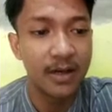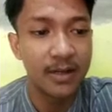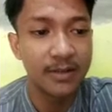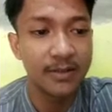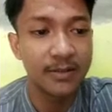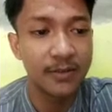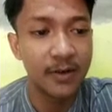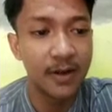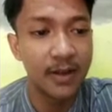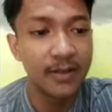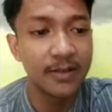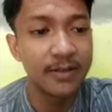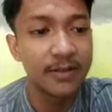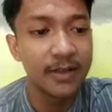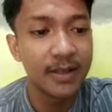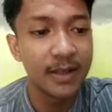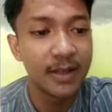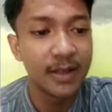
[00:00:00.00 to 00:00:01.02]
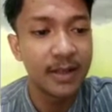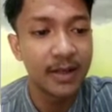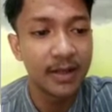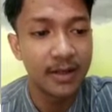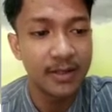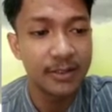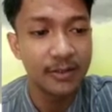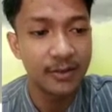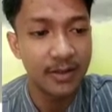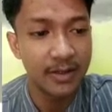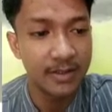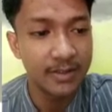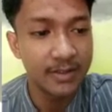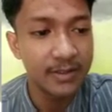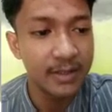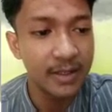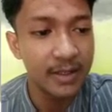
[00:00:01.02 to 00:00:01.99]
assonance.
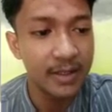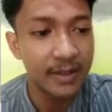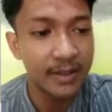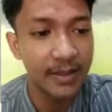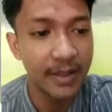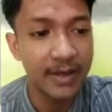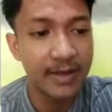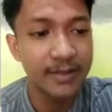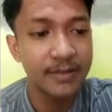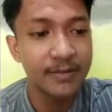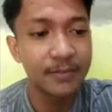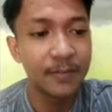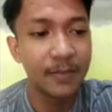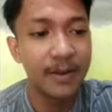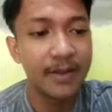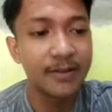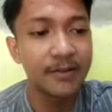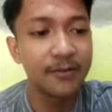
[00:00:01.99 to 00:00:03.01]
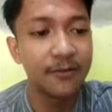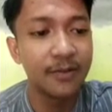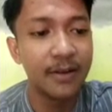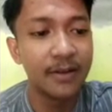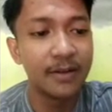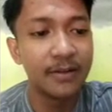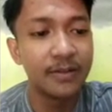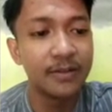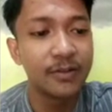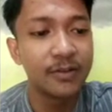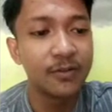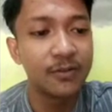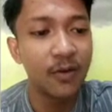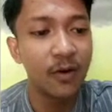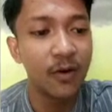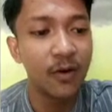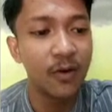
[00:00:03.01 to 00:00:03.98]
Assonance takes place when
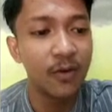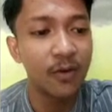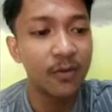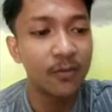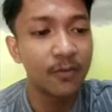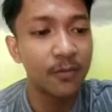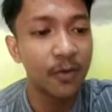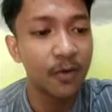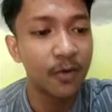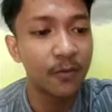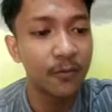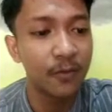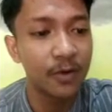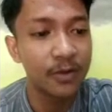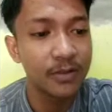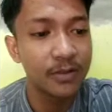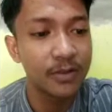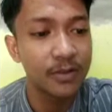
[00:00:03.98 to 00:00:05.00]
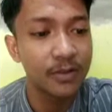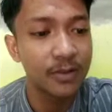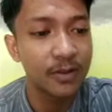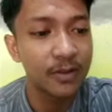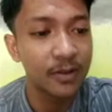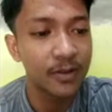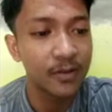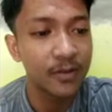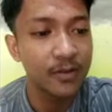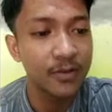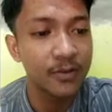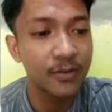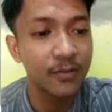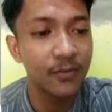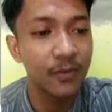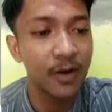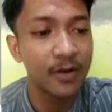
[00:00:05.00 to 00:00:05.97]
two or more words close
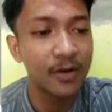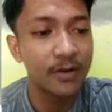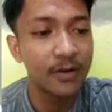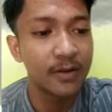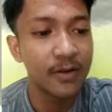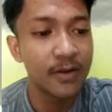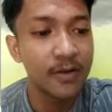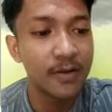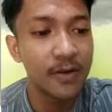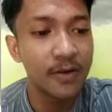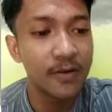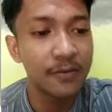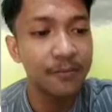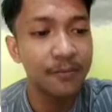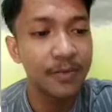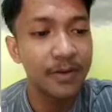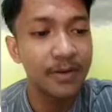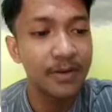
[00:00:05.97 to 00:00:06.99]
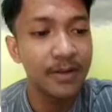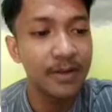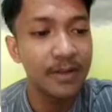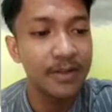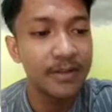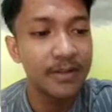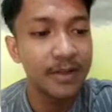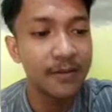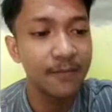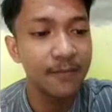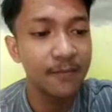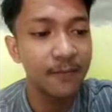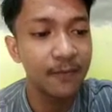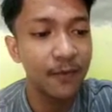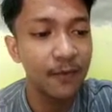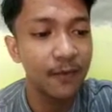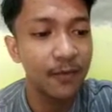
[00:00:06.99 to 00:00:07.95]
to one another repeat the same
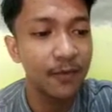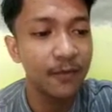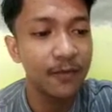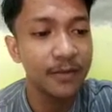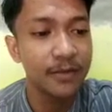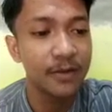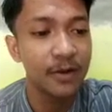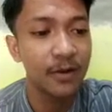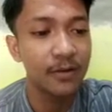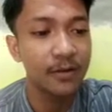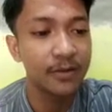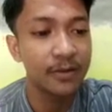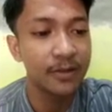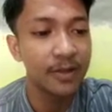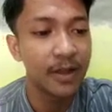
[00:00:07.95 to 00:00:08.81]
vowel sound,